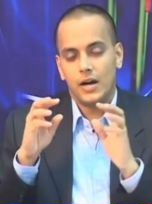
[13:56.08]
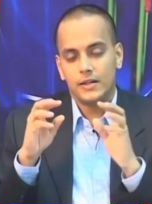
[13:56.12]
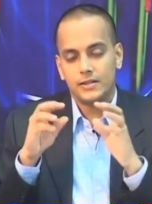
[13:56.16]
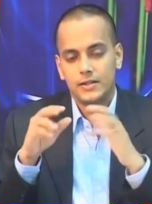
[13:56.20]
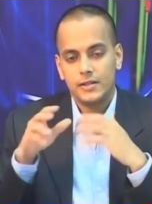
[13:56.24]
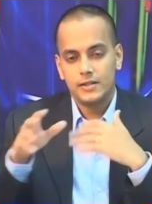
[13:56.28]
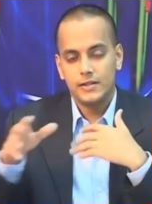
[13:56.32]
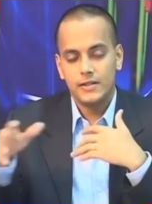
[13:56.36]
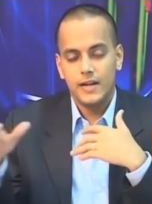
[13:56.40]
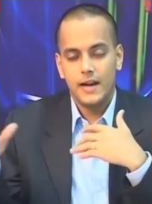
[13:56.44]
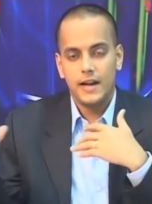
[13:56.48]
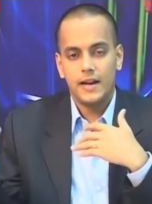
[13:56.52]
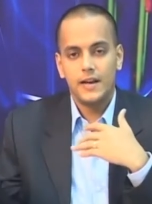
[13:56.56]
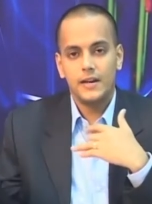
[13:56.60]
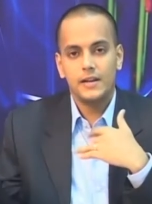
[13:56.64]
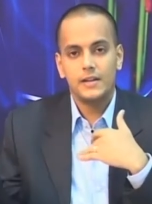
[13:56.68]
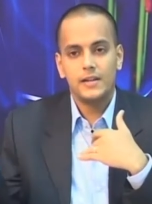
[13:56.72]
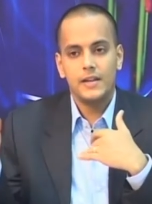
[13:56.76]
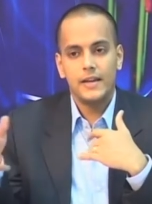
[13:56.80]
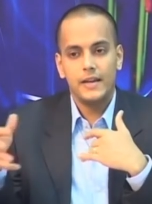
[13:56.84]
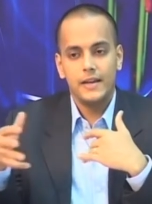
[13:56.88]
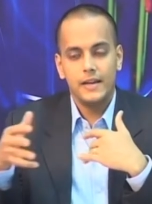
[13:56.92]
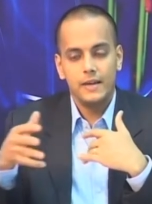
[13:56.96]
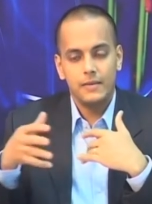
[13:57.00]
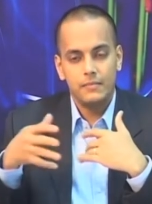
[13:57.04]
other than
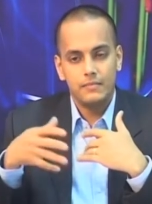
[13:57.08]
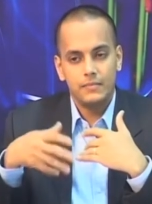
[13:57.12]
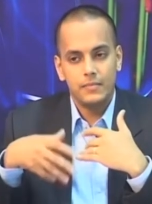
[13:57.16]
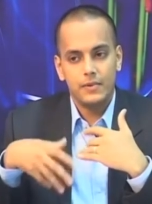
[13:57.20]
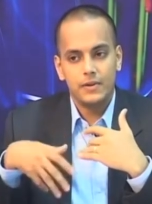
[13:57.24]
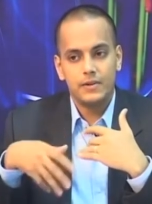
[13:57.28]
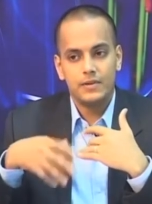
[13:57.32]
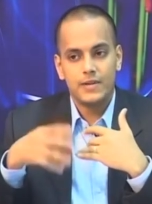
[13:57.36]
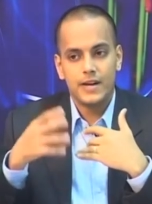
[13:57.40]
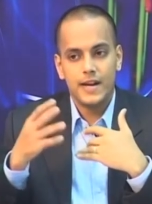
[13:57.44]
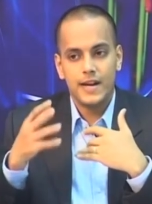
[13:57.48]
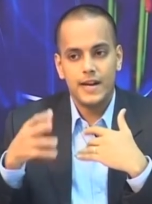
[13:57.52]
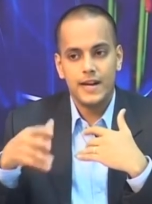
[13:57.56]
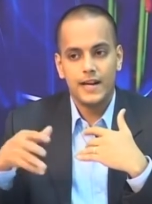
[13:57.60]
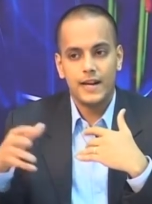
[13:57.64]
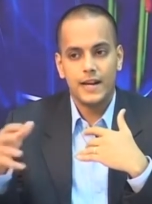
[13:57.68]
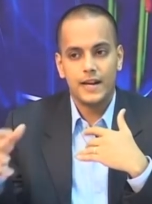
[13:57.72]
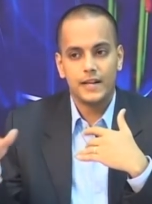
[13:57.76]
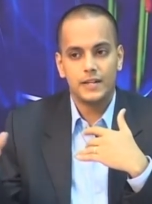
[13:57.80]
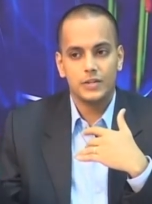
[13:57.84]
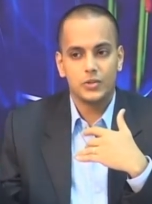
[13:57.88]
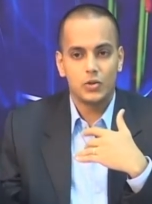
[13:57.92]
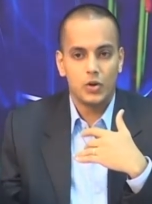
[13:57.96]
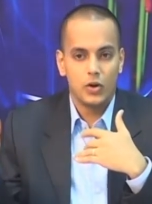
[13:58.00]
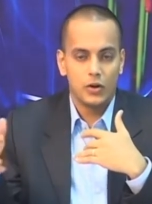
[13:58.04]
the trailing
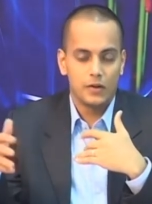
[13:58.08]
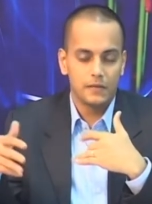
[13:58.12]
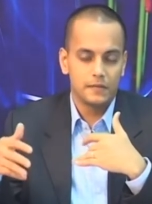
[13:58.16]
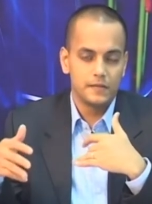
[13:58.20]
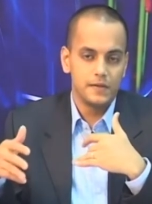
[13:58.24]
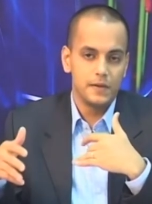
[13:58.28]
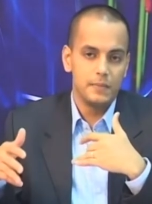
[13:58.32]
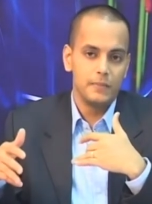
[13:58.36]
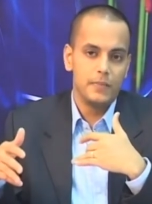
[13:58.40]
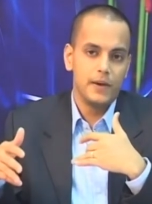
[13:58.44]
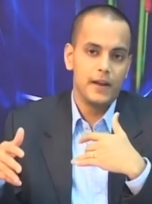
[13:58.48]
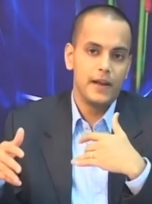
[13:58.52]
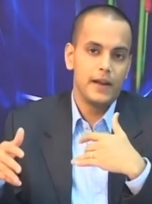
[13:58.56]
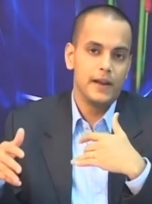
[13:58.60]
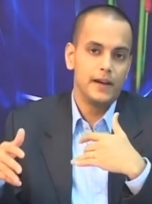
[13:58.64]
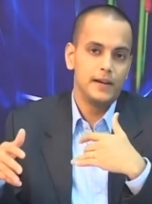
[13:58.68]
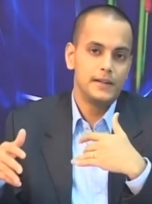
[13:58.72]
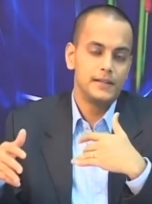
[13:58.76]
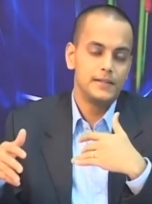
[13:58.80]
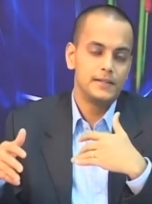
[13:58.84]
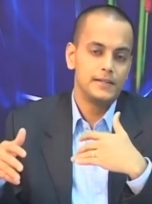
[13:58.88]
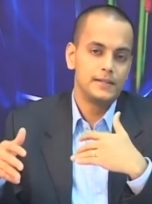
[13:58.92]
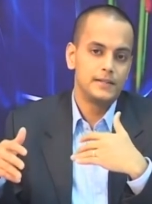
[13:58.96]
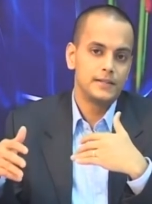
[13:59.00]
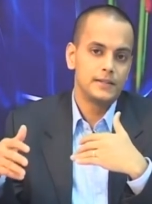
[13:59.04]
edge of the
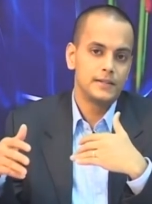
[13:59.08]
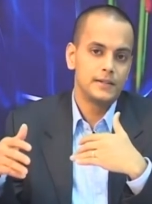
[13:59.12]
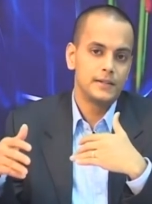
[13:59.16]
blades